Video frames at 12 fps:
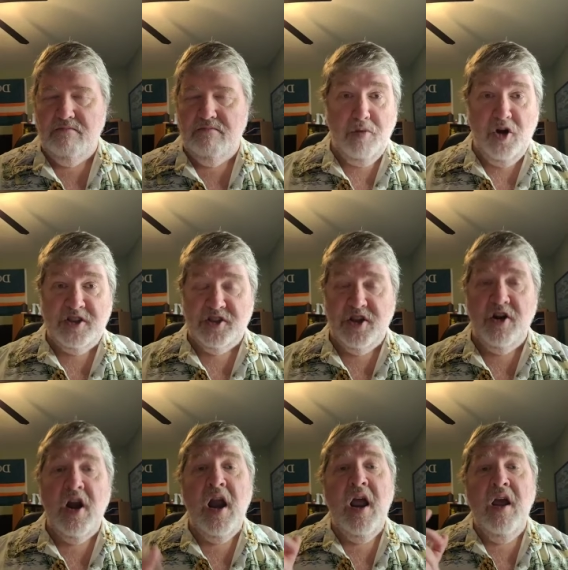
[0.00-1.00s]
pause there,
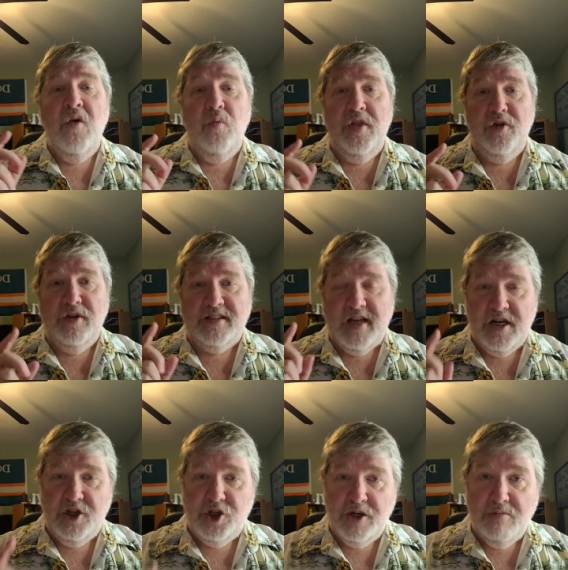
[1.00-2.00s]
whether it's a
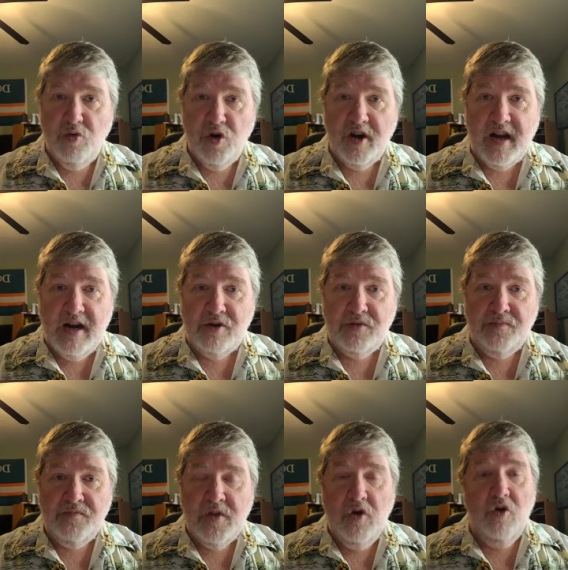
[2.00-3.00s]
gym workout,
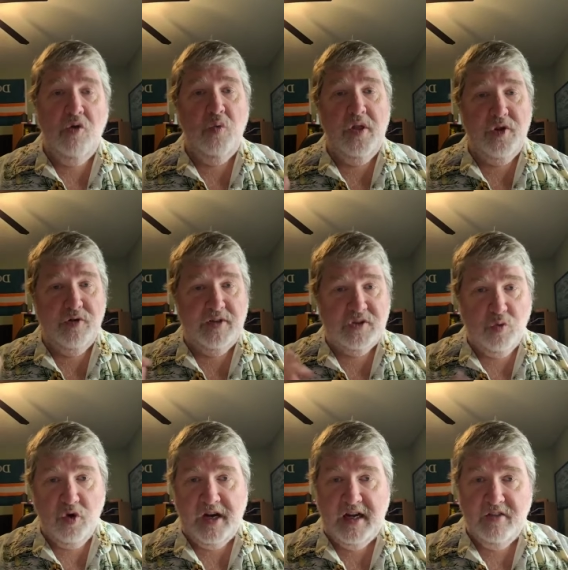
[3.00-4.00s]
or whether it's
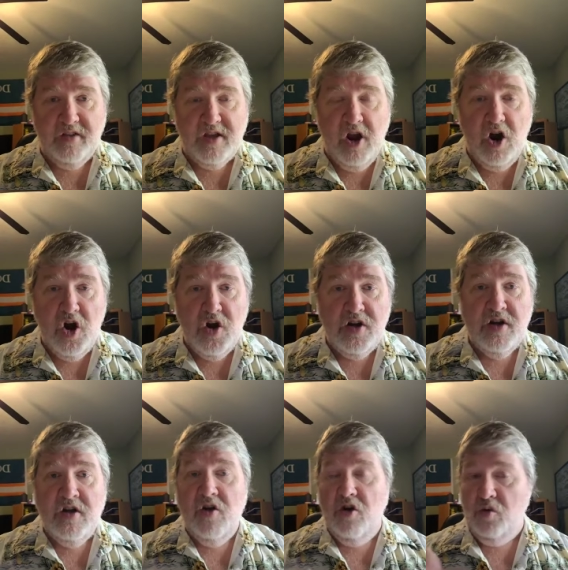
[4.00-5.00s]
working in the yard,
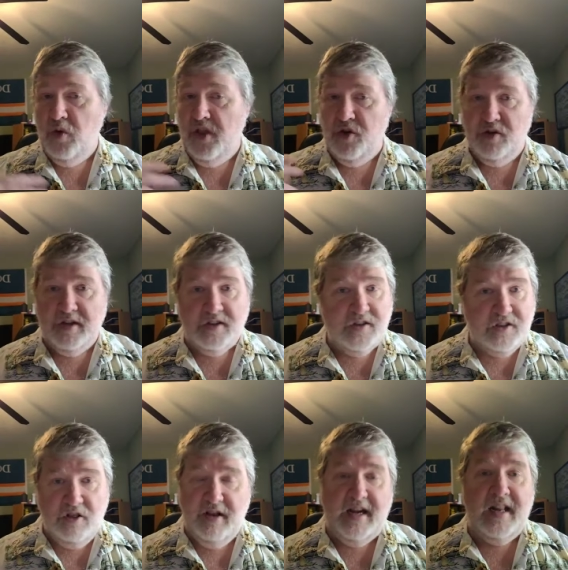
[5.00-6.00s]
or whether it's
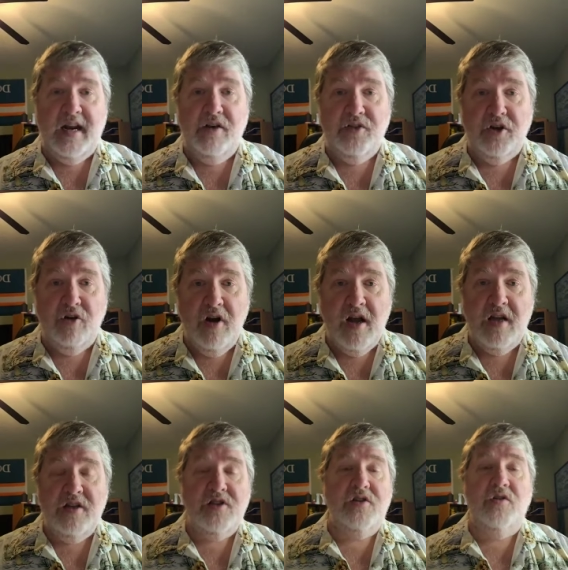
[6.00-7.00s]
cleaning out the
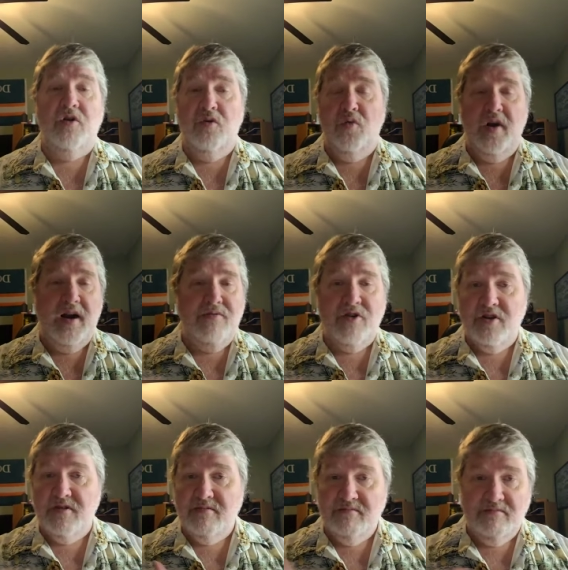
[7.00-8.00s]
garage, or
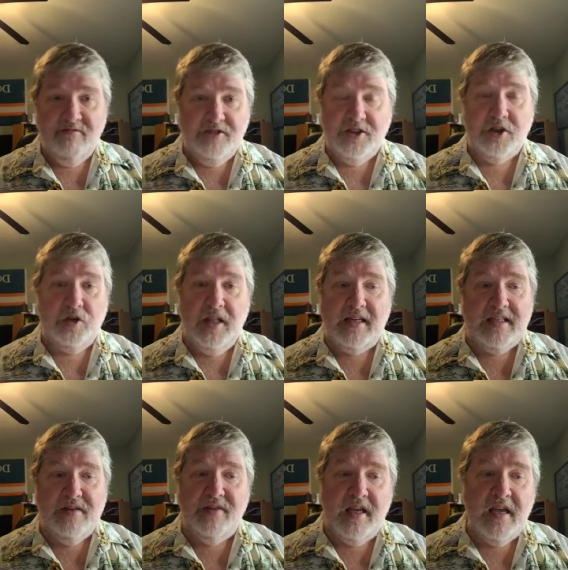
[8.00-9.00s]
whatever physical
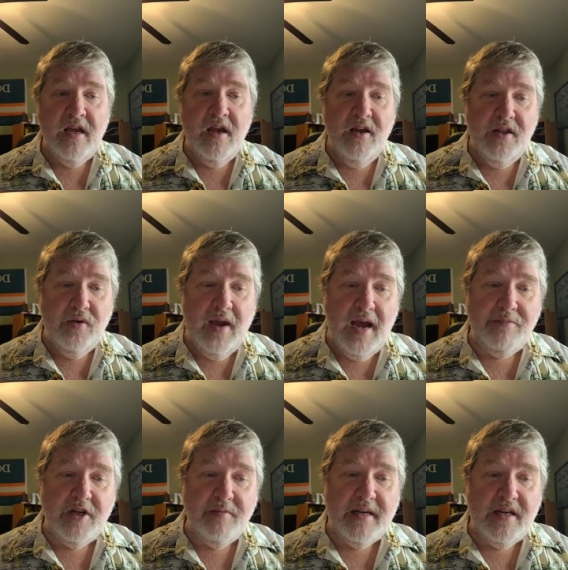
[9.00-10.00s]
activity you
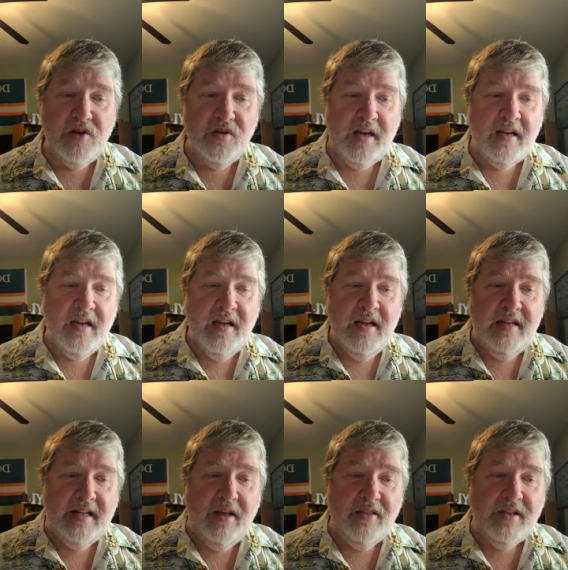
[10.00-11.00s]
happen to be doing.
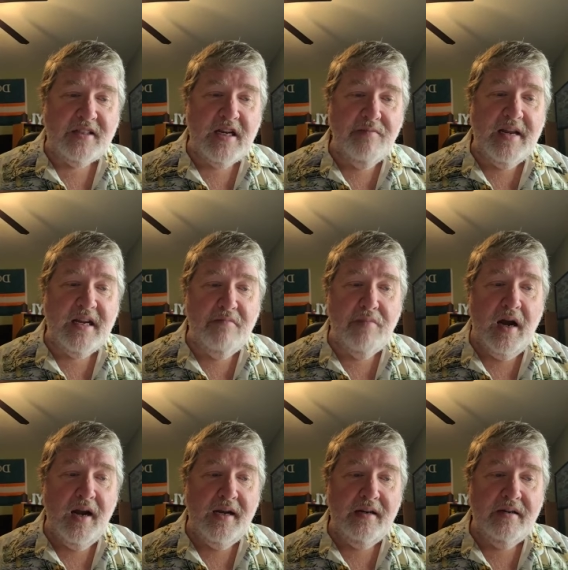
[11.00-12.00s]
Now, this can be
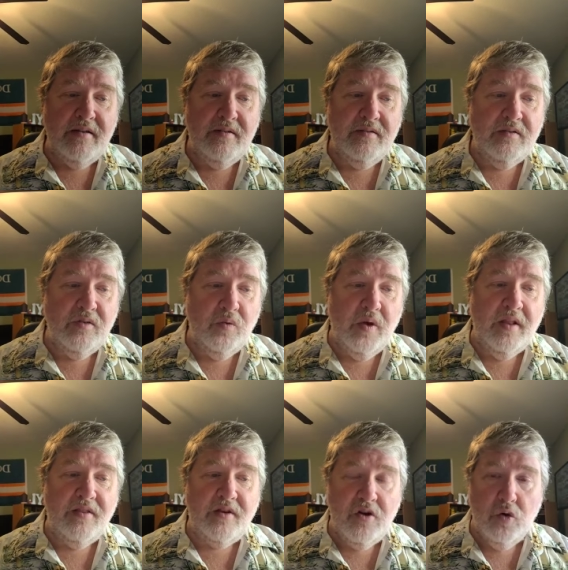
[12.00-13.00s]
combined
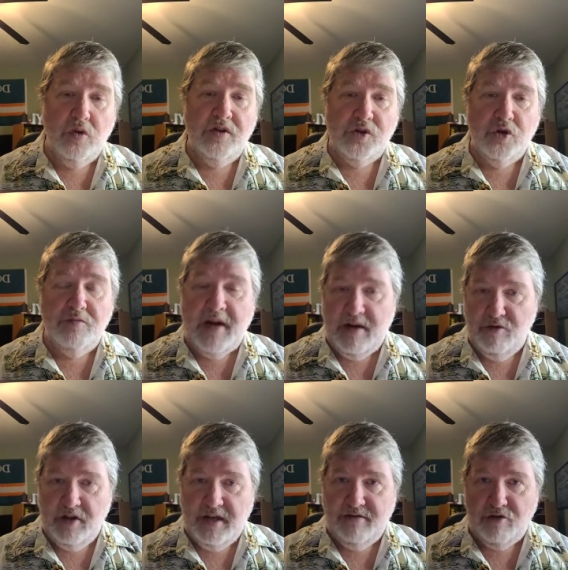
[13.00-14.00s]
with Cool Azul Pain
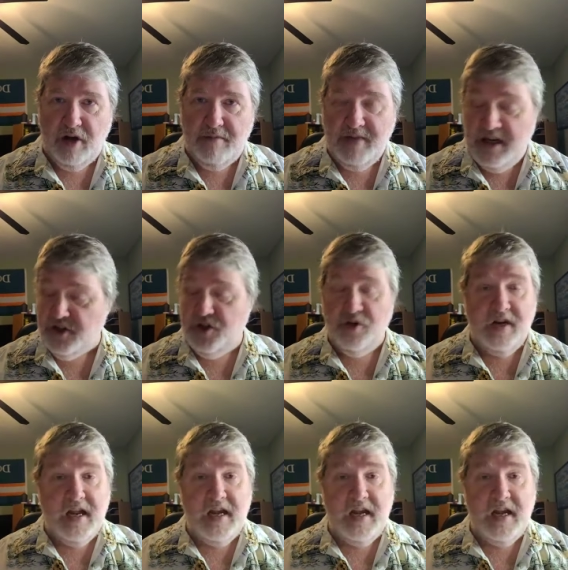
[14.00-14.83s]
Relief Cream. Yes, you can